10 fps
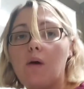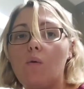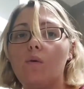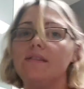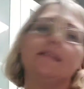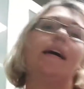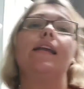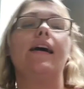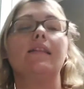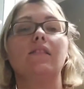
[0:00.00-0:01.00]
once that
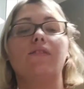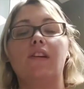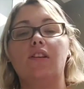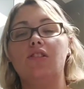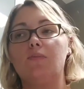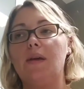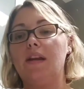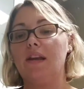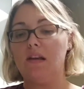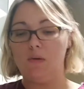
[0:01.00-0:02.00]
has finished
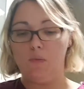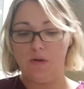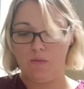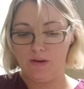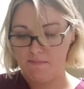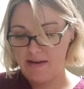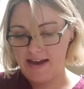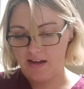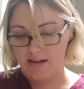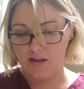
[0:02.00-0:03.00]
spinning, we will come
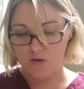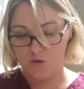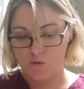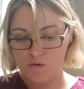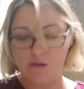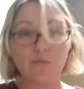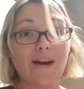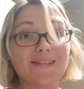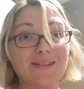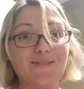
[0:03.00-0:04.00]
back and do the
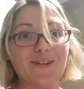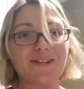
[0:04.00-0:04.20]
rest of our